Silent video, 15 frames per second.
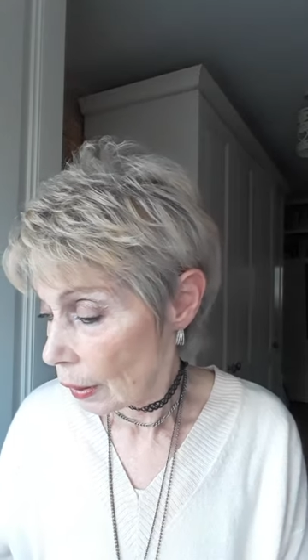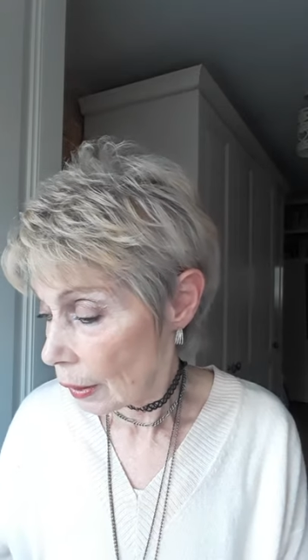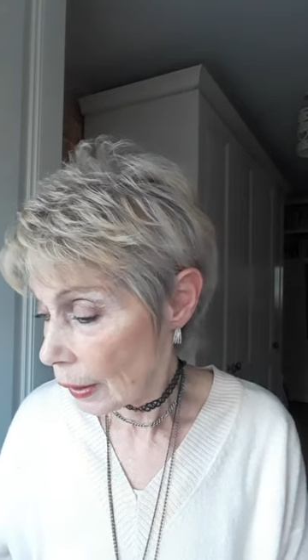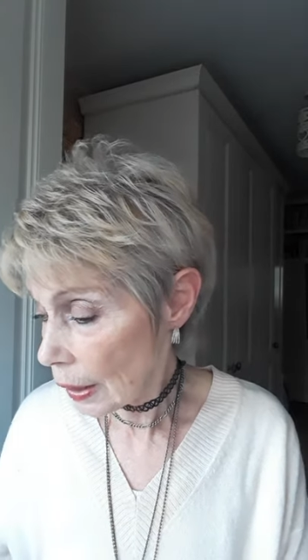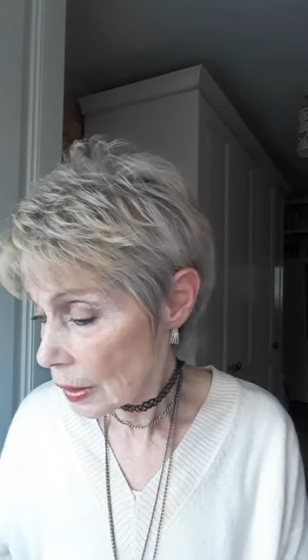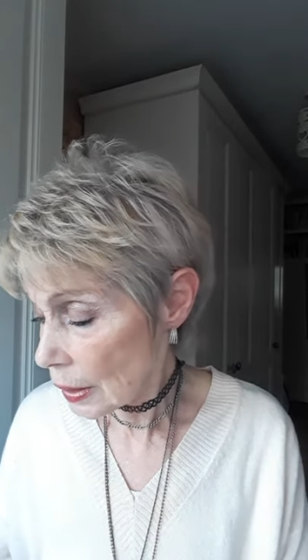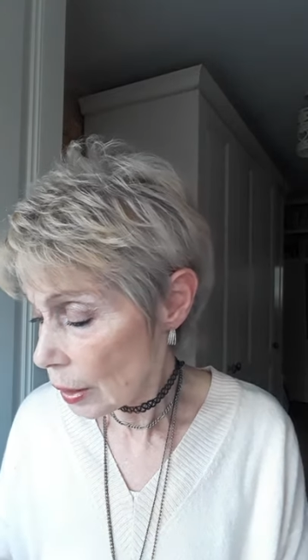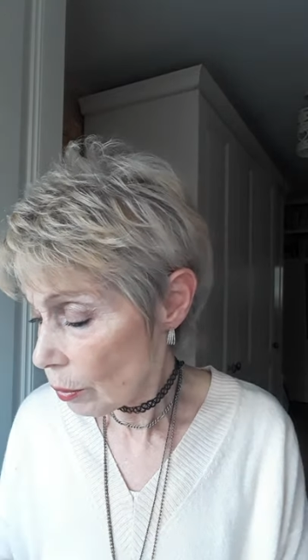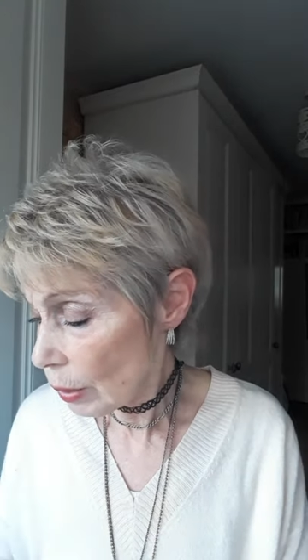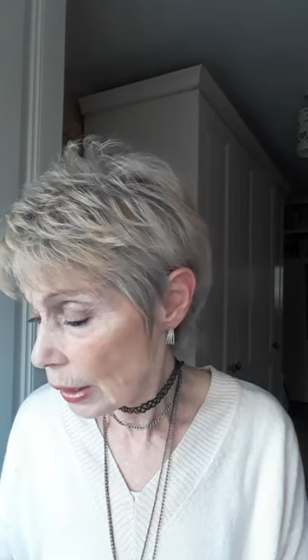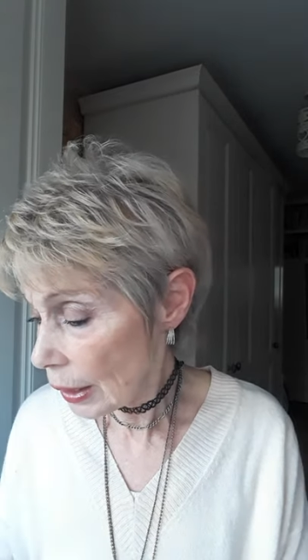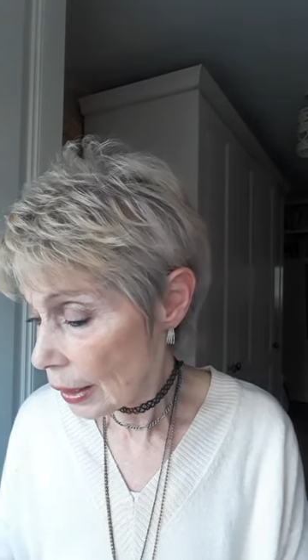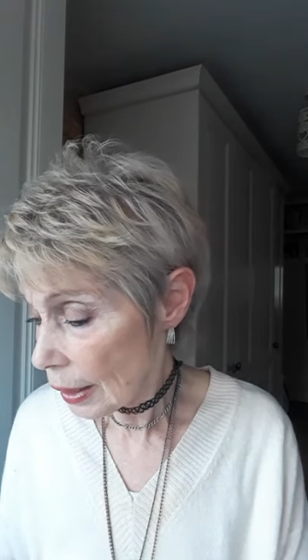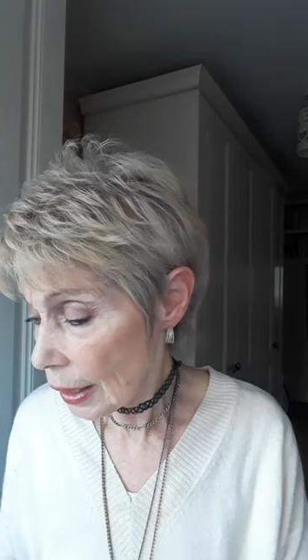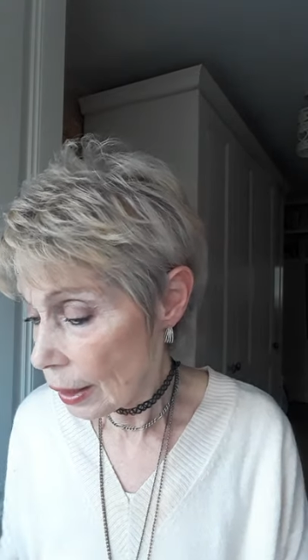that's it,
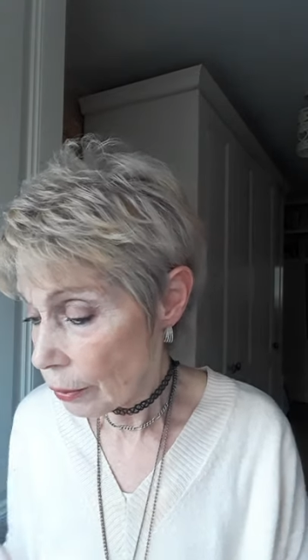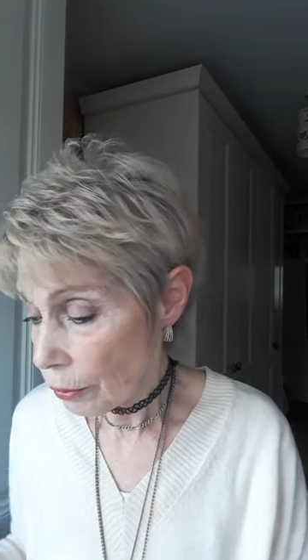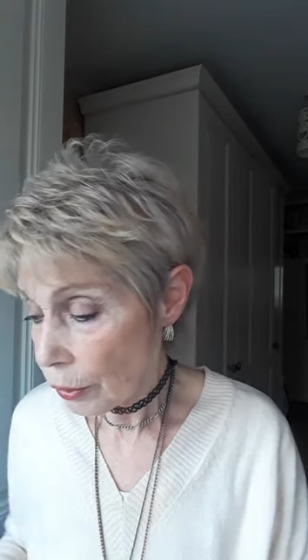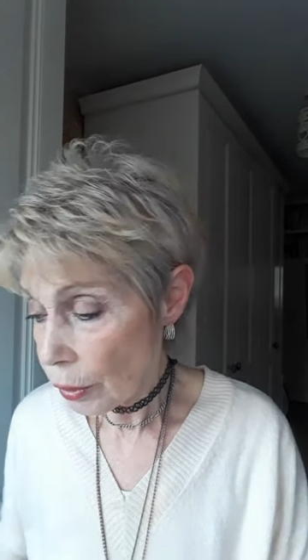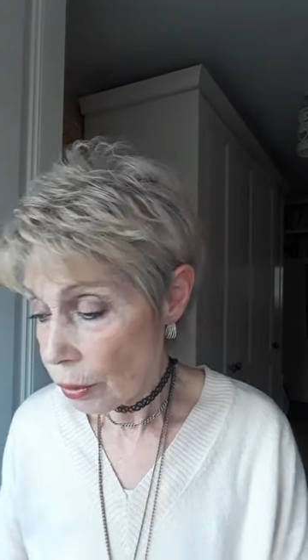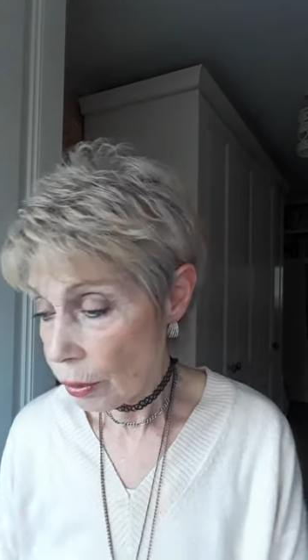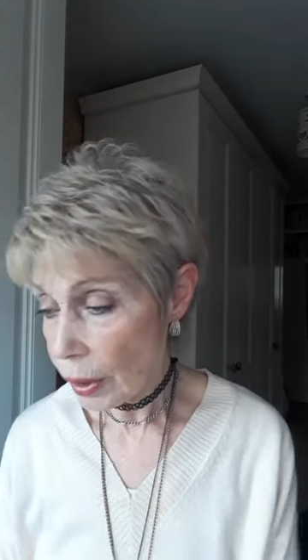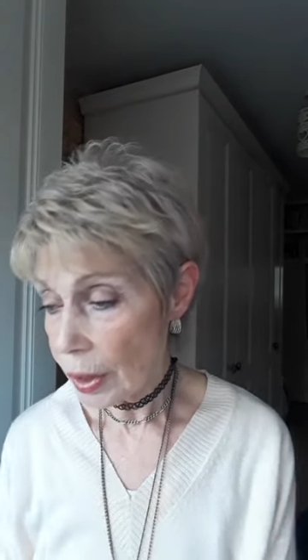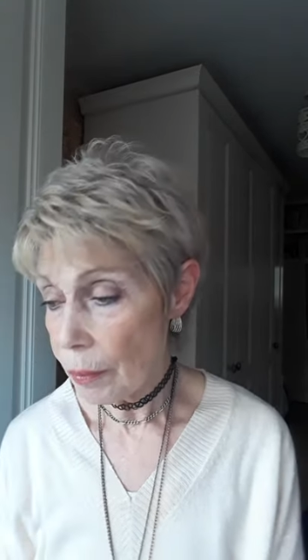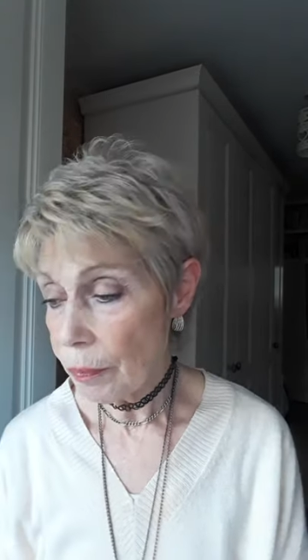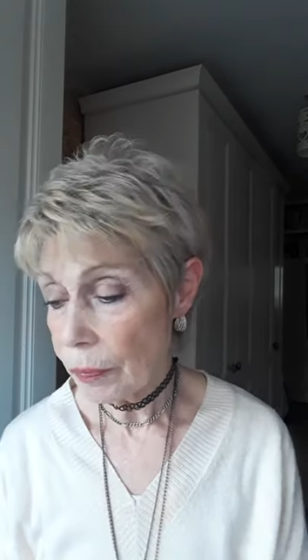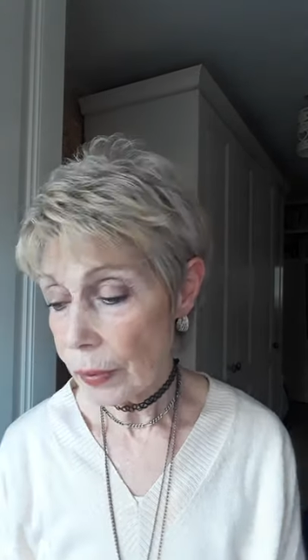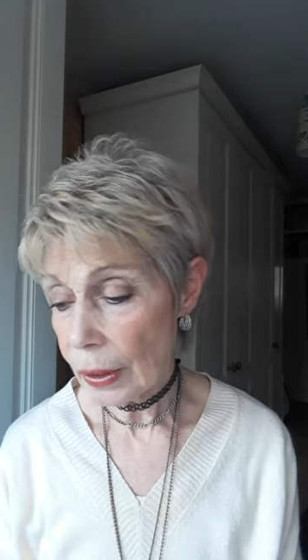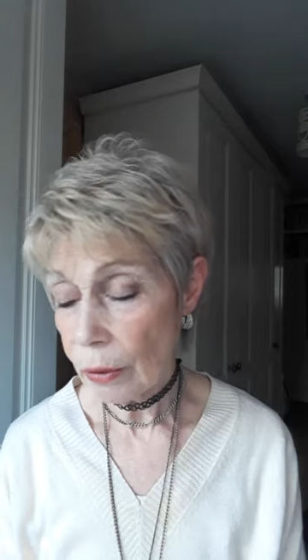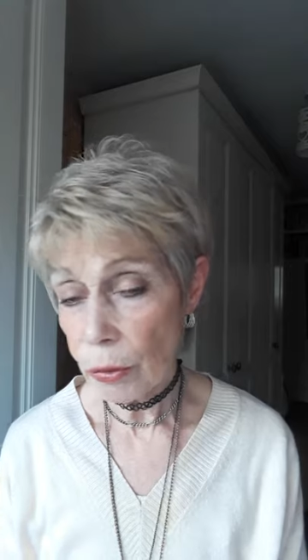really. If
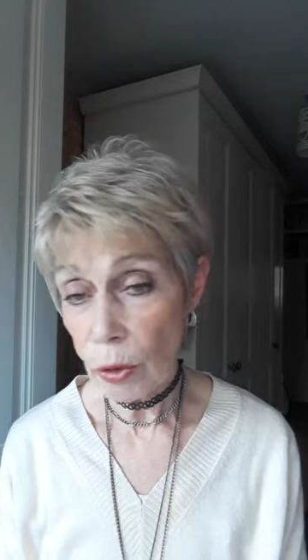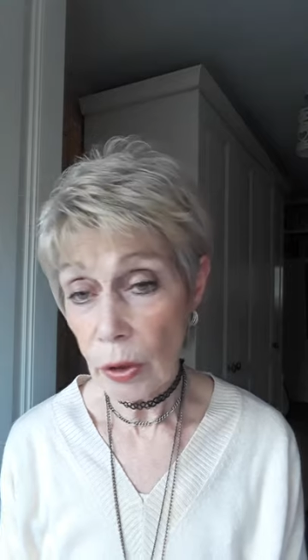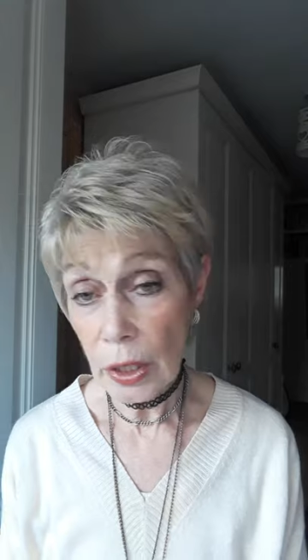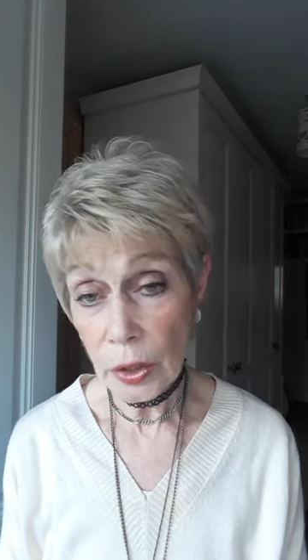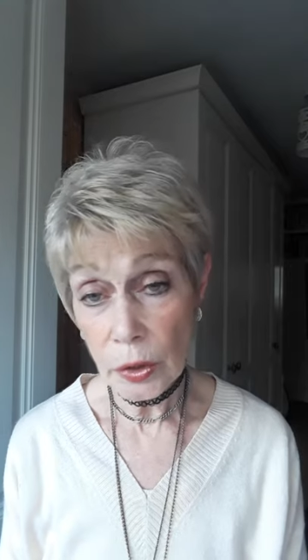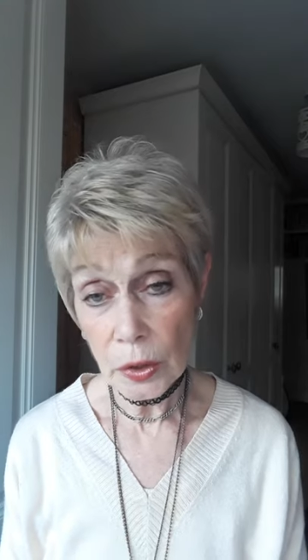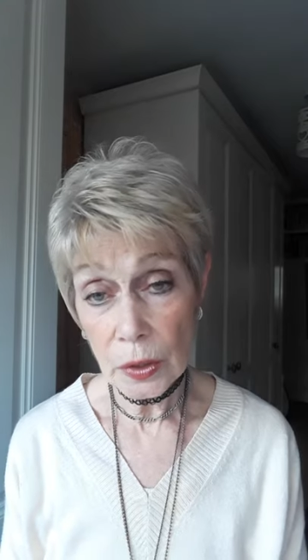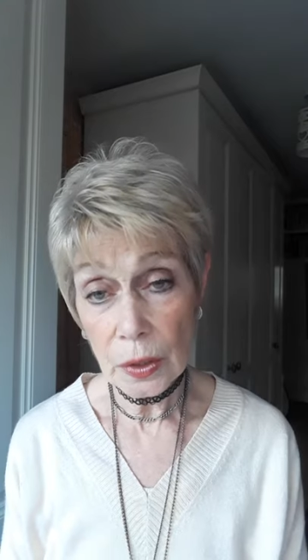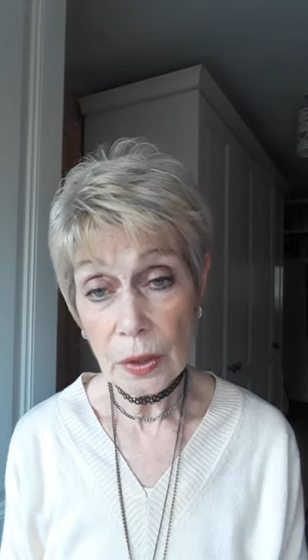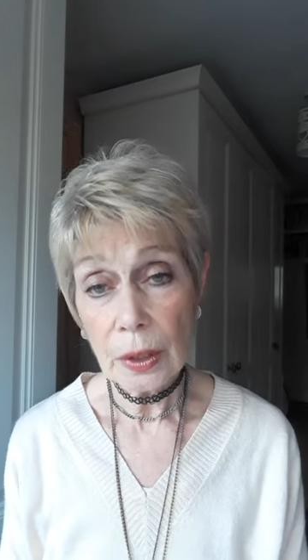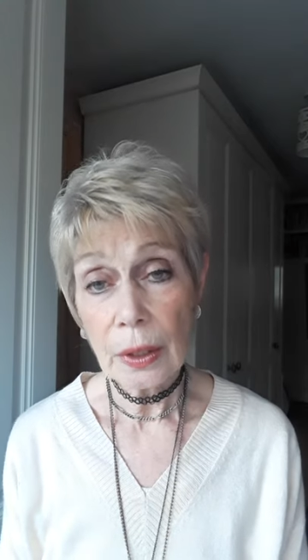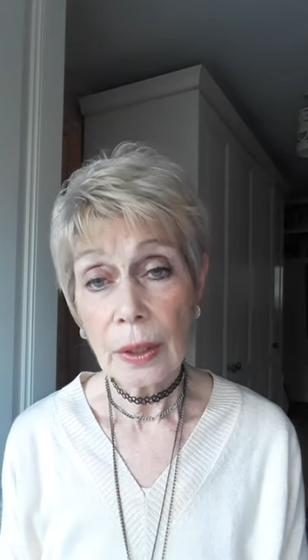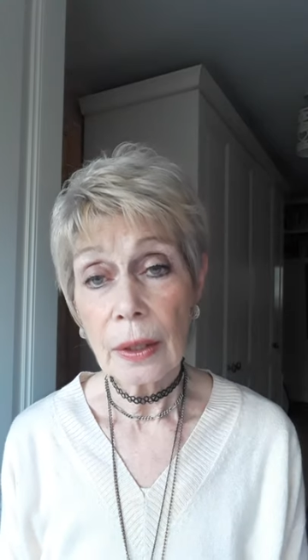you're interested,